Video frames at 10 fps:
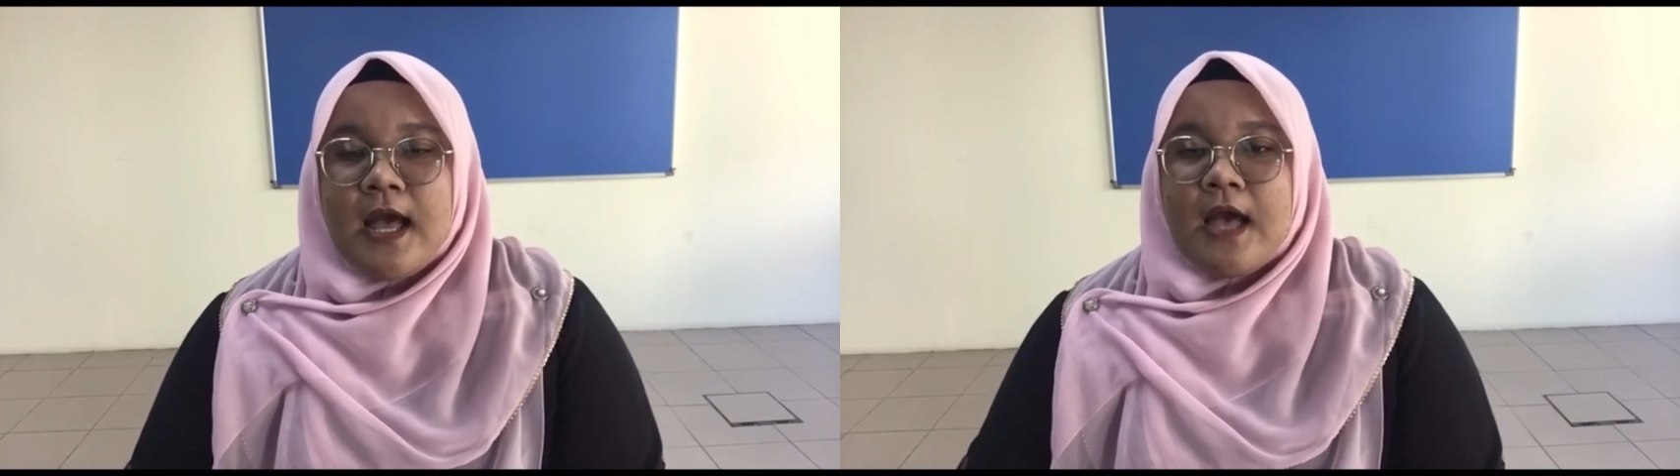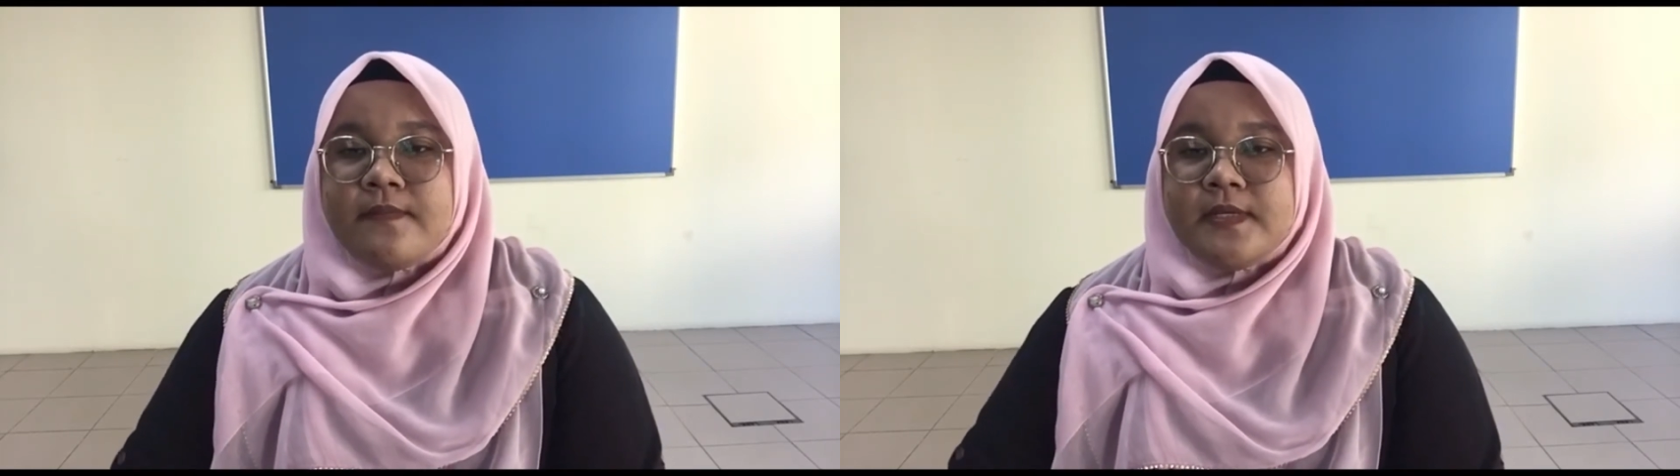
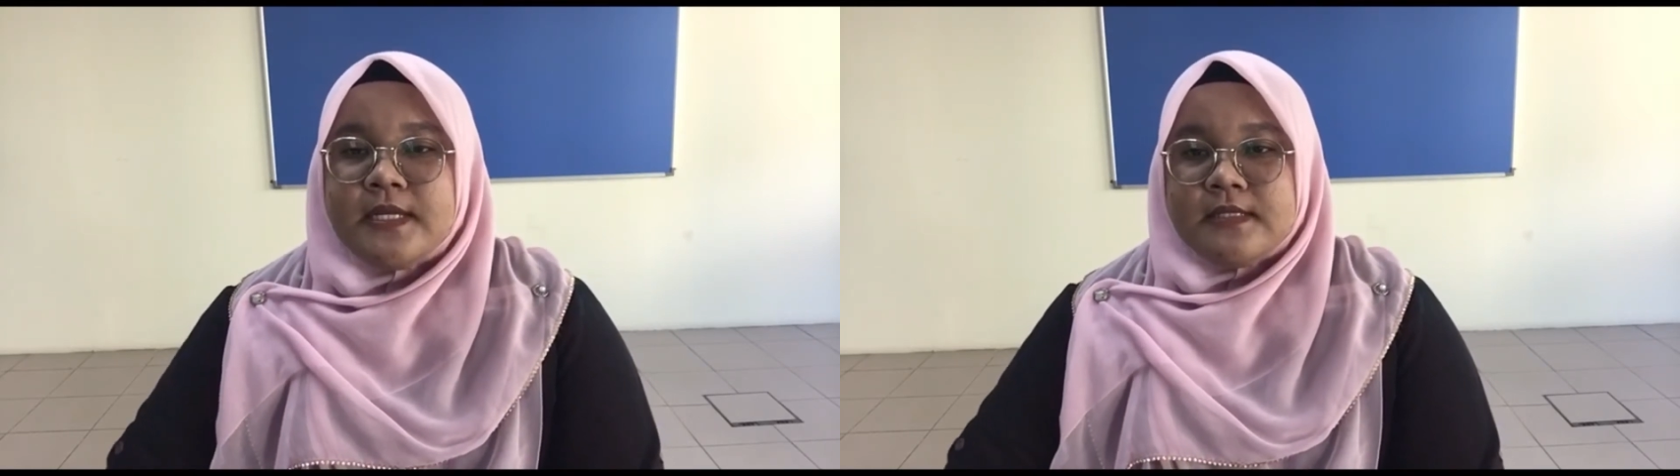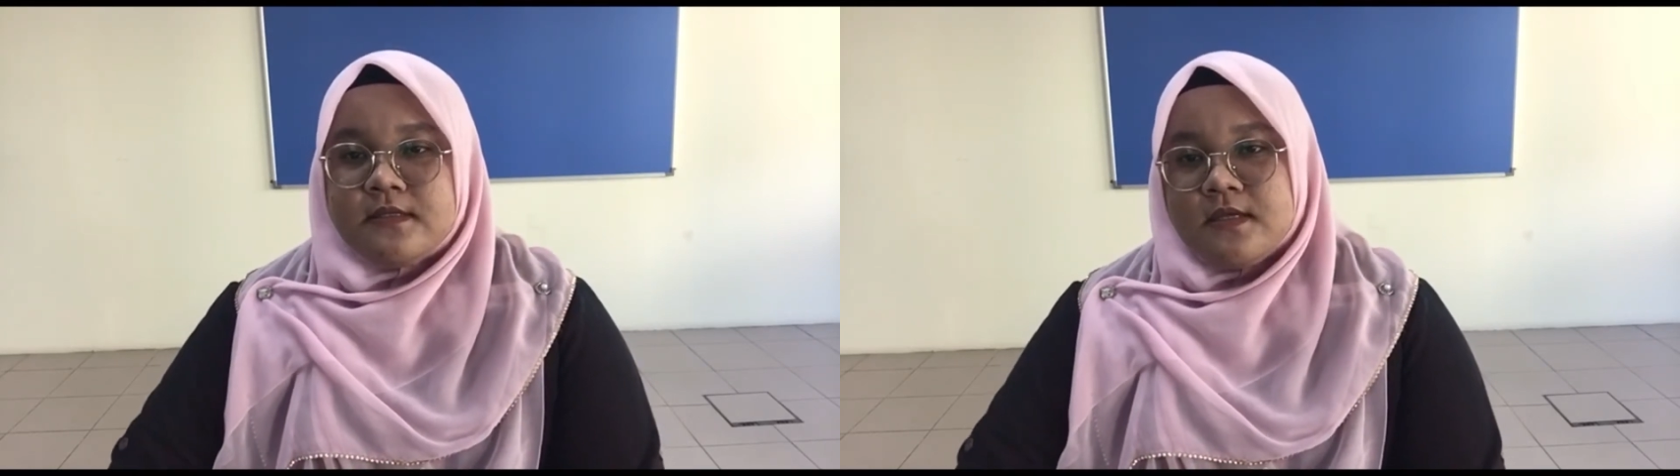
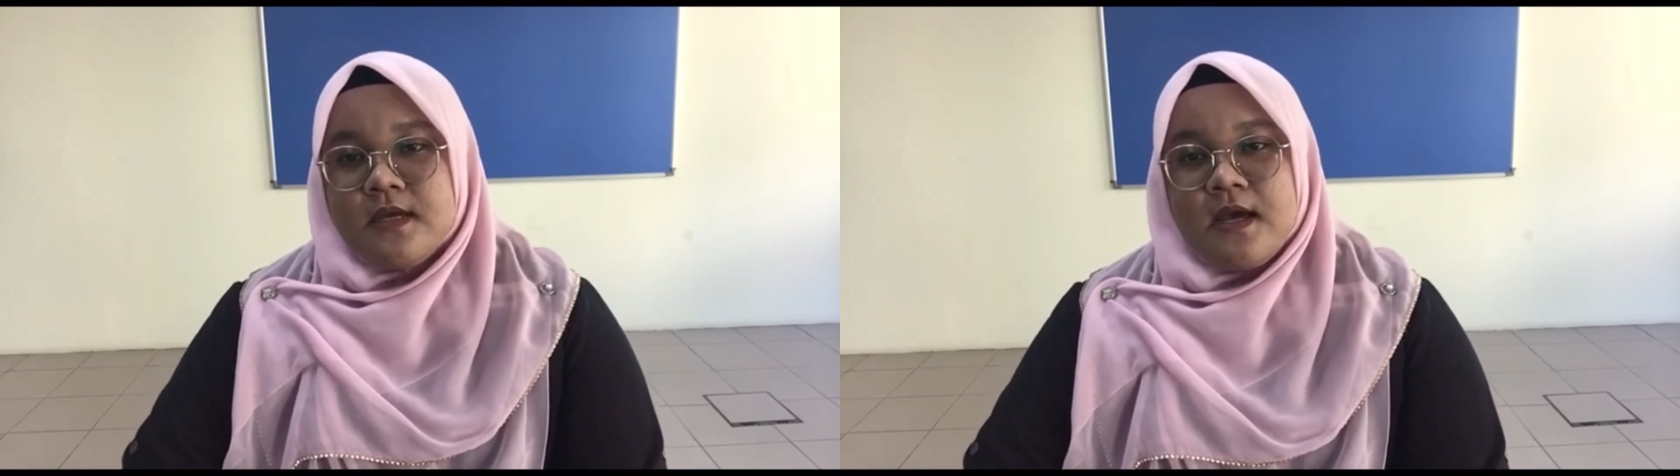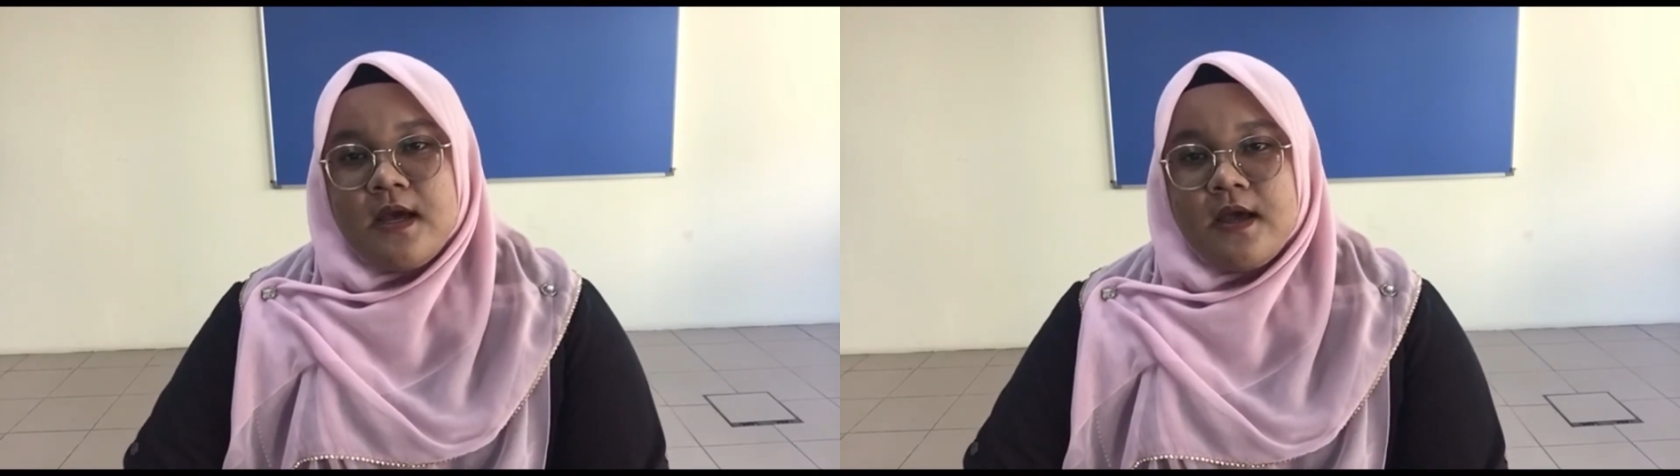update
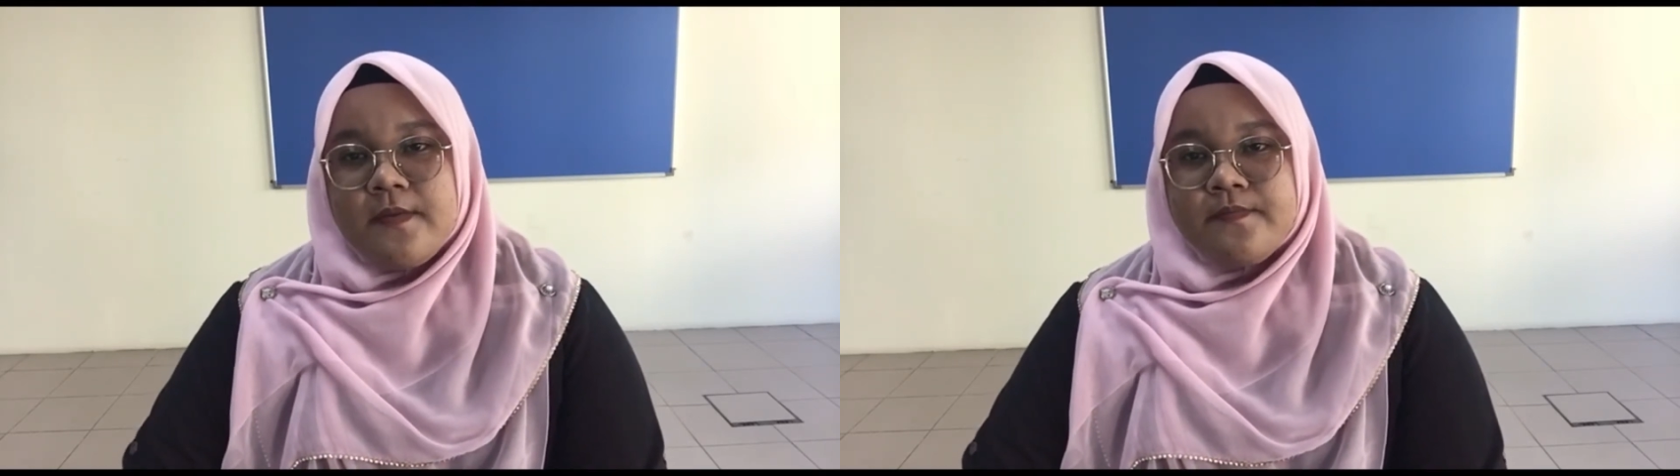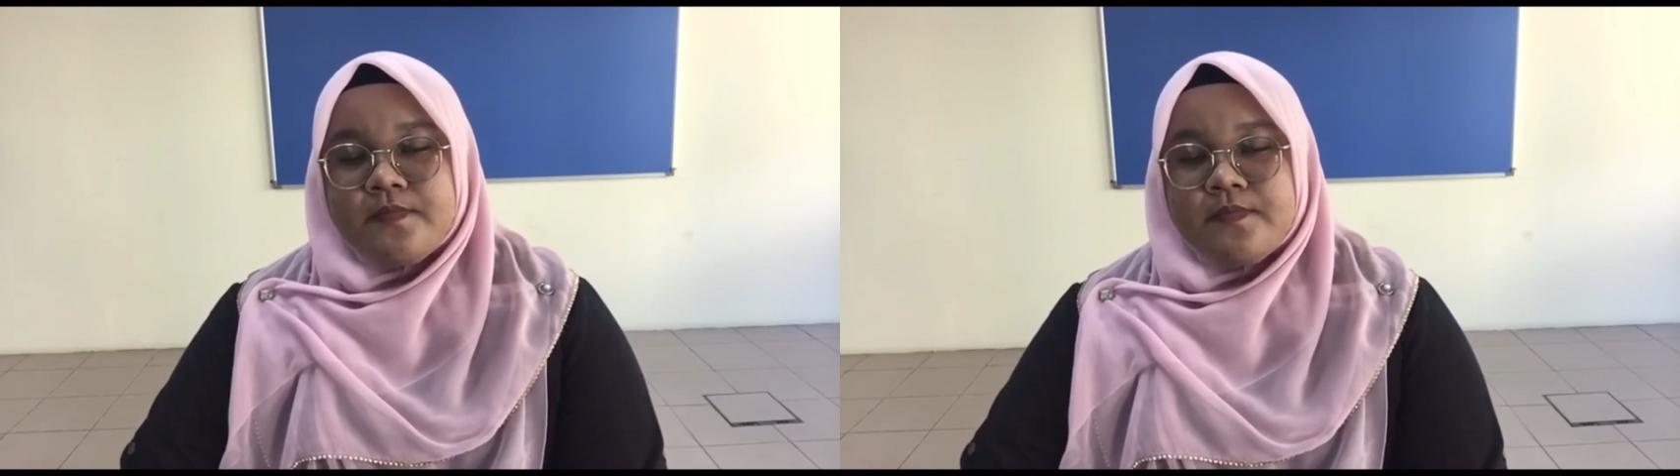their